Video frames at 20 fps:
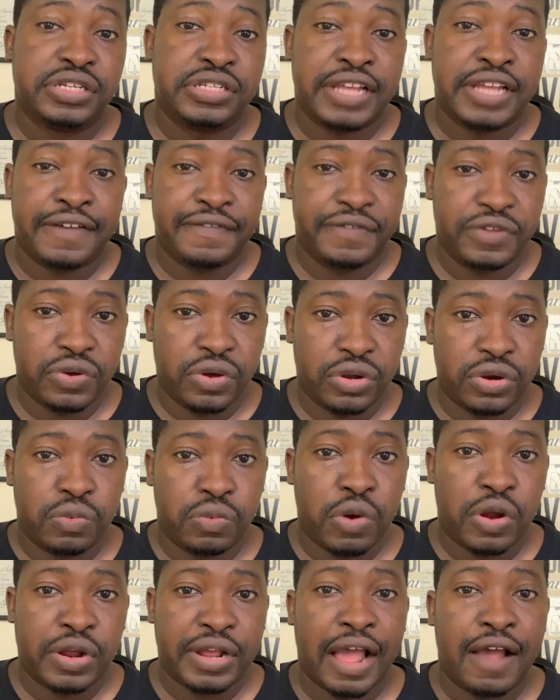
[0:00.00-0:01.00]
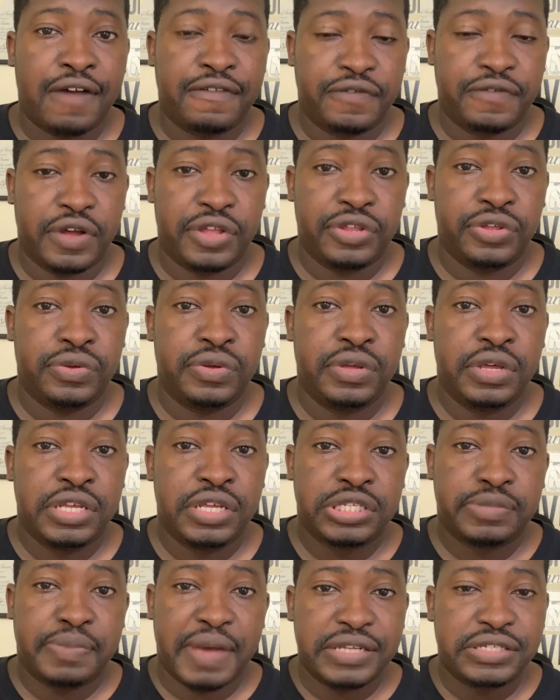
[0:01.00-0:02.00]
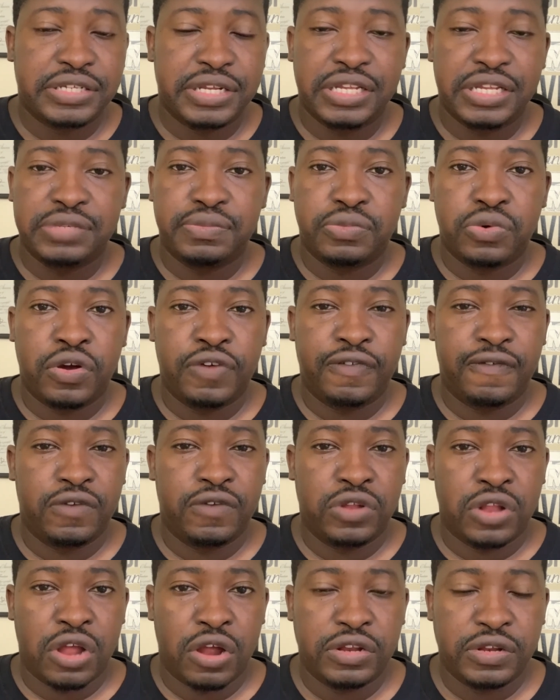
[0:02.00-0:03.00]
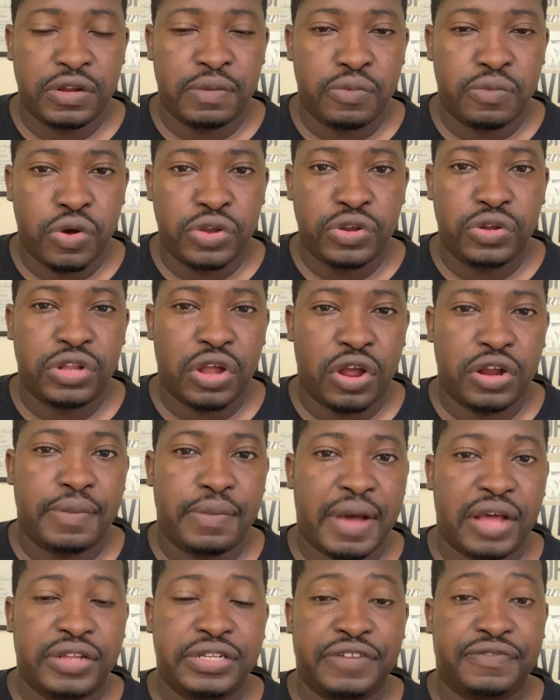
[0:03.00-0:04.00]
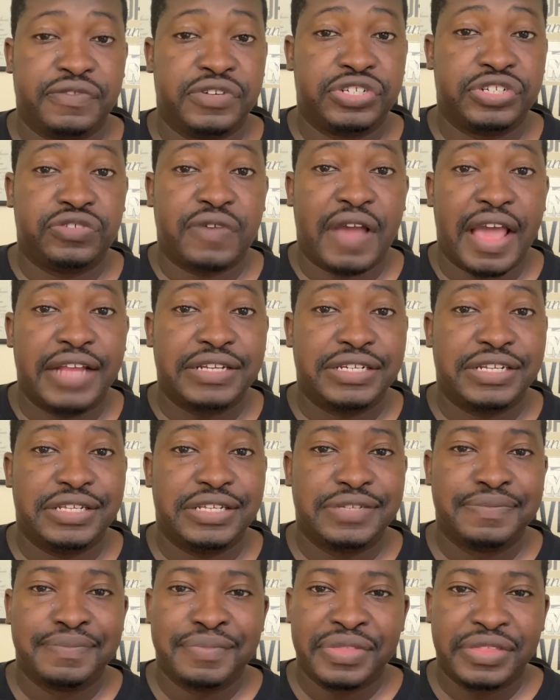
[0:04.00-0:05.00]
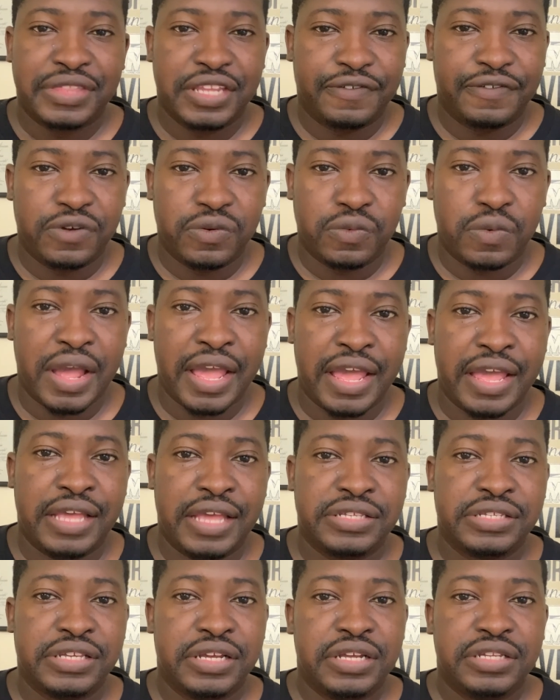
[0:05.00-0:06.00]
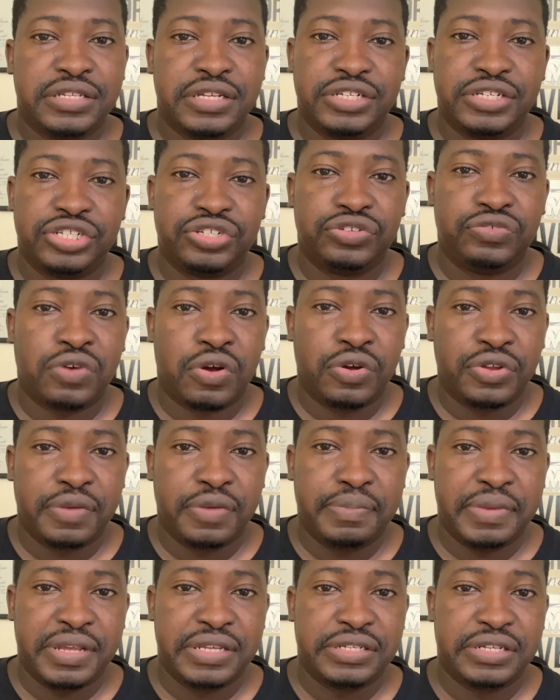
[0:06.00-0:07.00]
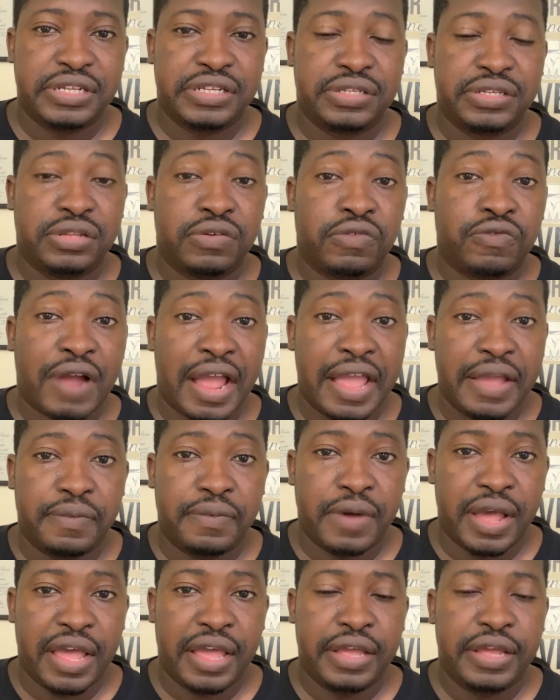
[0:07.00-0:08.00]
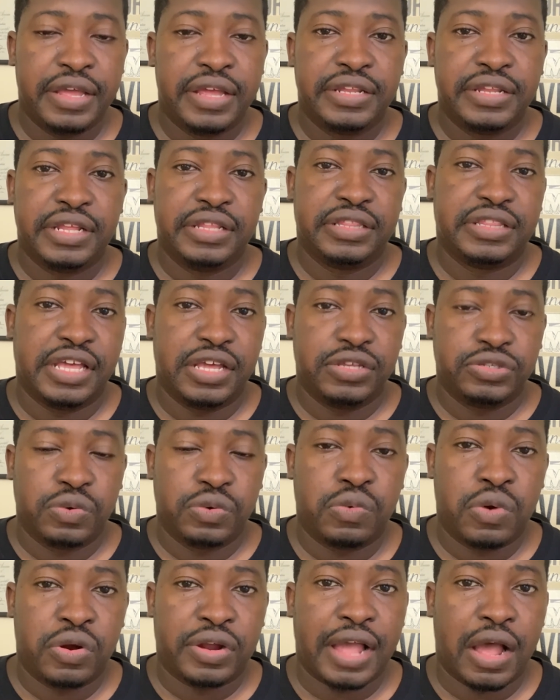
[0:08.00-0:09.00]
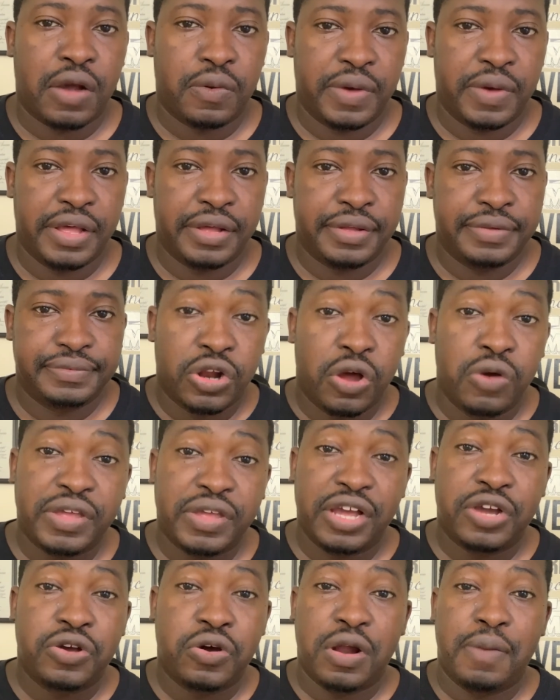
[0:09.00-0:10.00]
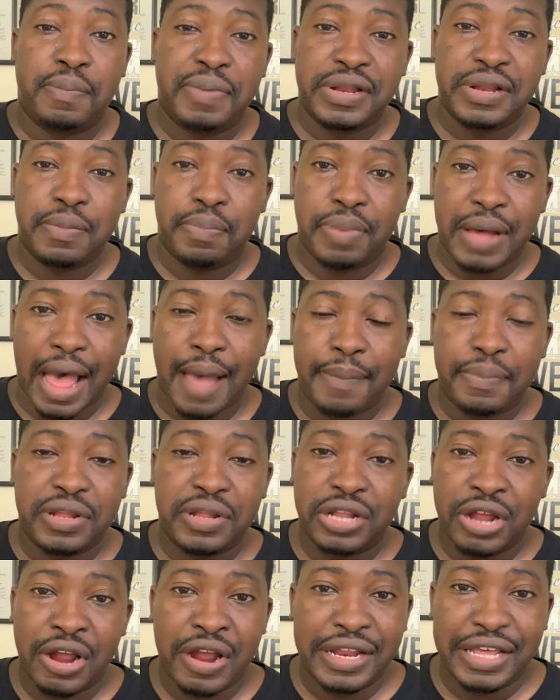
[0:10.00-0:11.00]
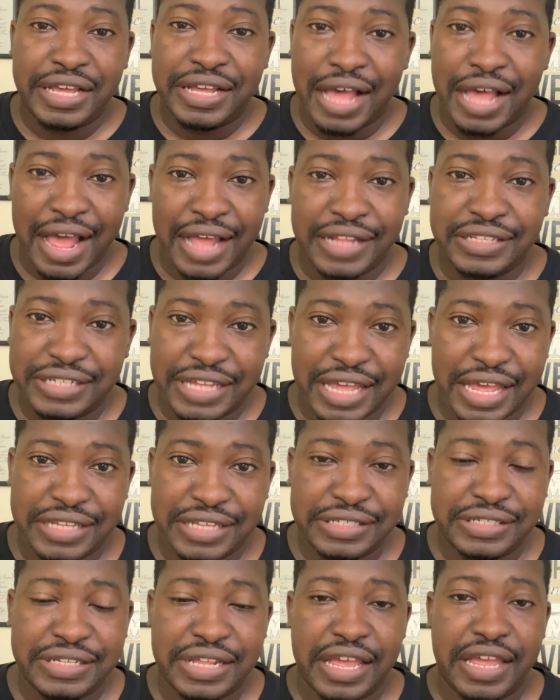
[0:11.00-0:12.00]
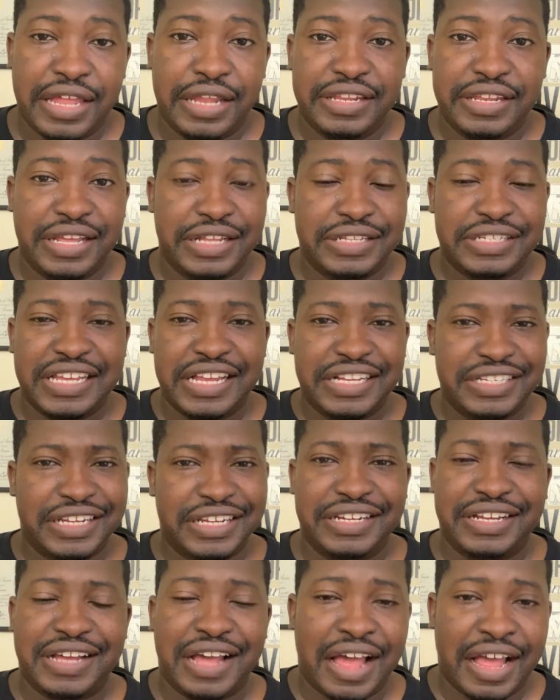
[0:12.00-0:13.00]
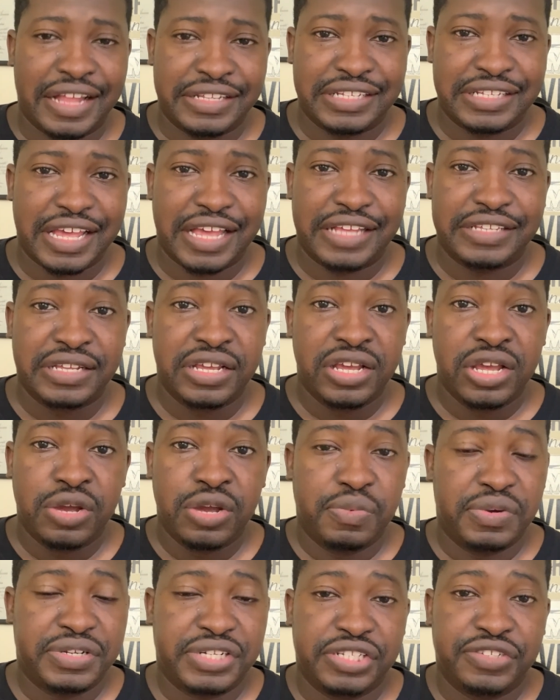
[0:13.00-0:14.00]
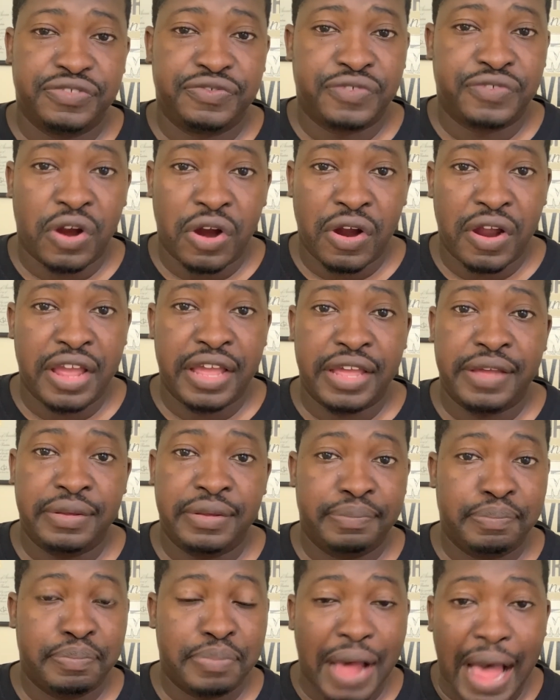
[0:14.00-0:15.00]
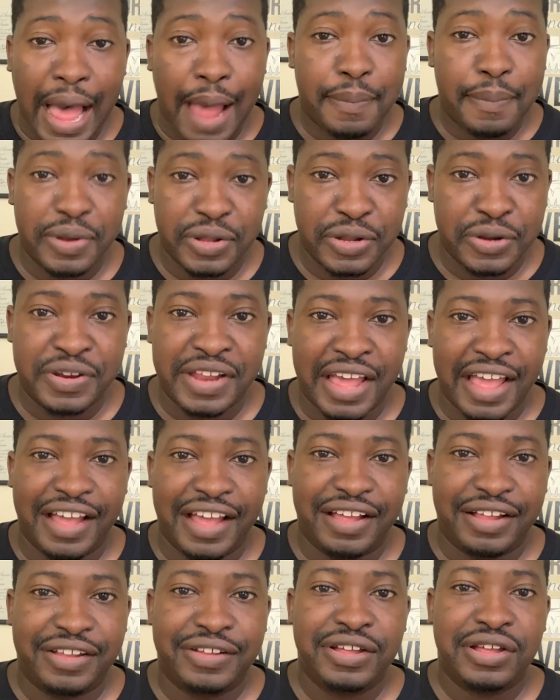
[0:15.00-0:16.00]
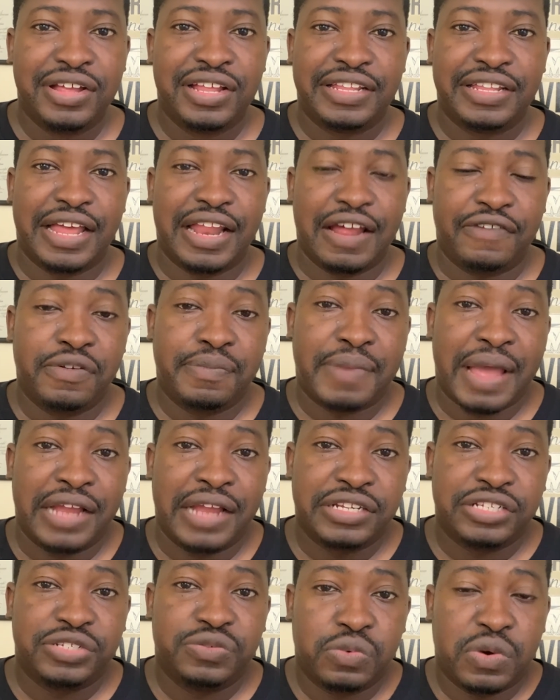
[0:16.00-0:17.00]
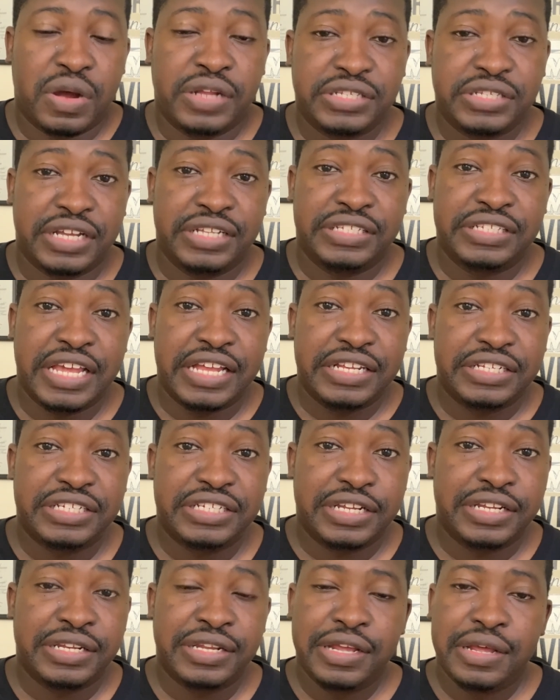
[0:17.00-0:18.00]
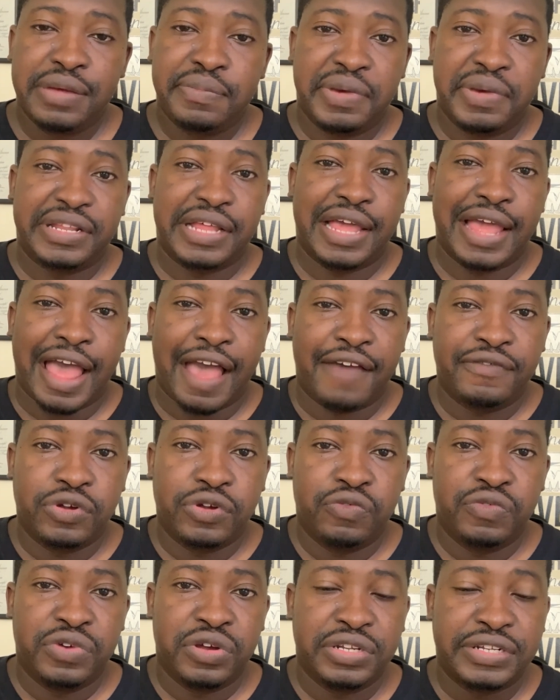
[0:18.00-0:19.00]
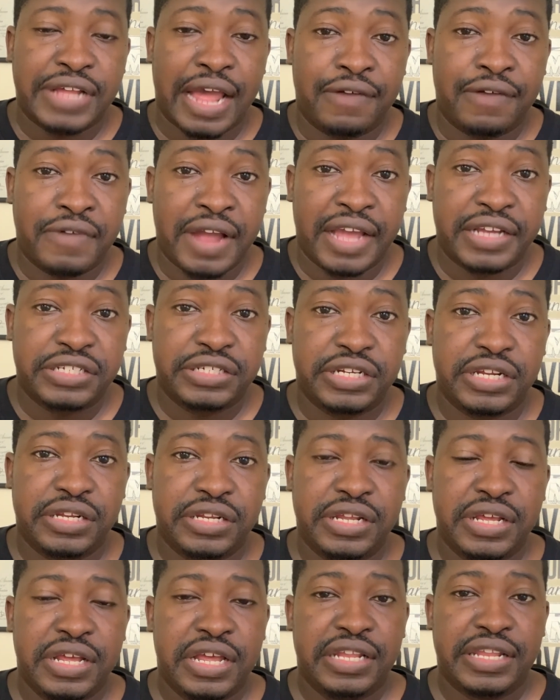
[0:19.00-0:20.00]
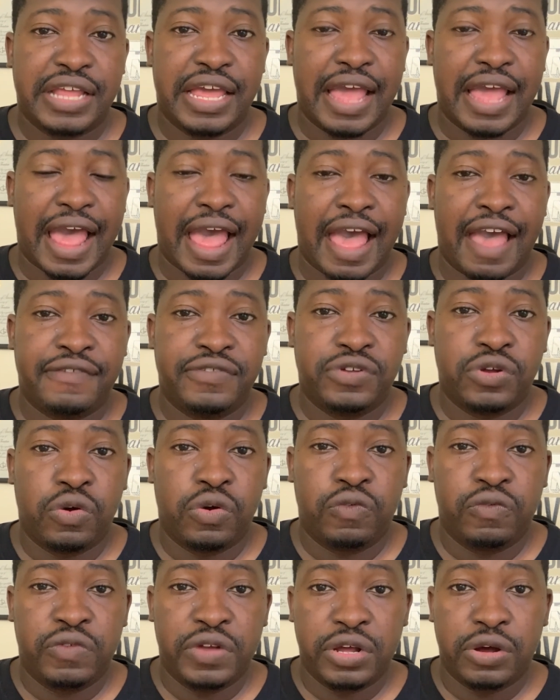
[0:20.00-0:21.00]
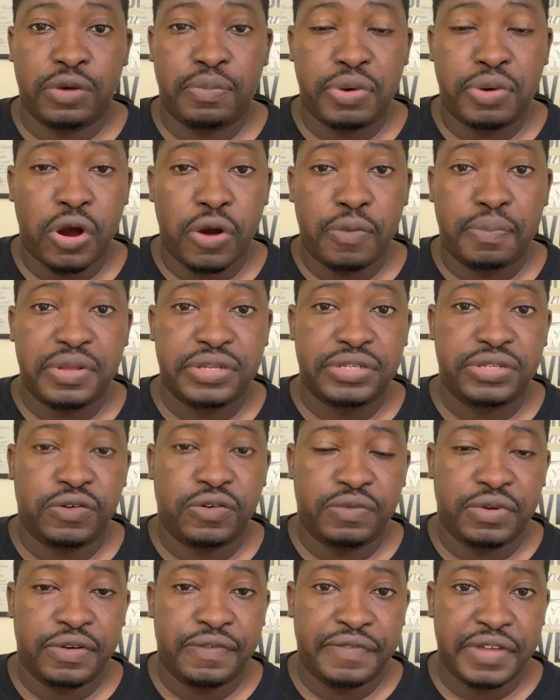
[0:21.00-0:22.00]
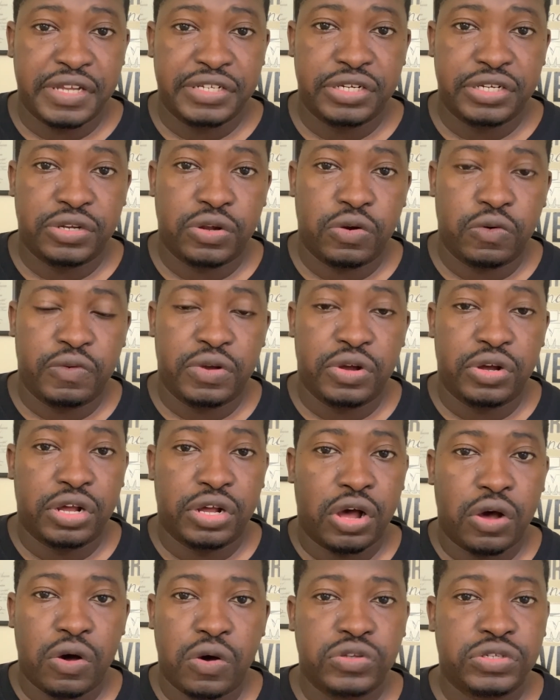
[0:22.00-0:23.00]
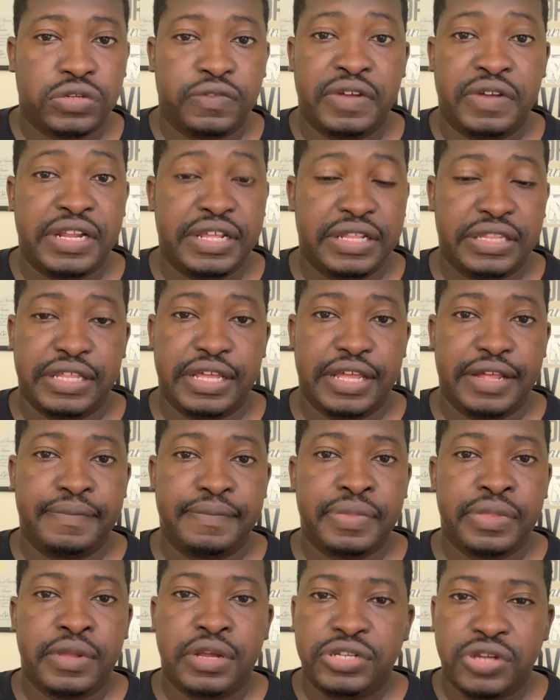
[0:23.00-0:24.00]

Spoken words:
are definitely going to work out for you, especially the more you learn about different strategies, different ways to just grow your business the right way, then things will work out well. So don't get caught up in the popularity contest and the attention contest, which is very popular now, that everybody just wants attention, but they have no real direction, they have no real purpose, no real vision, no real goals or anything.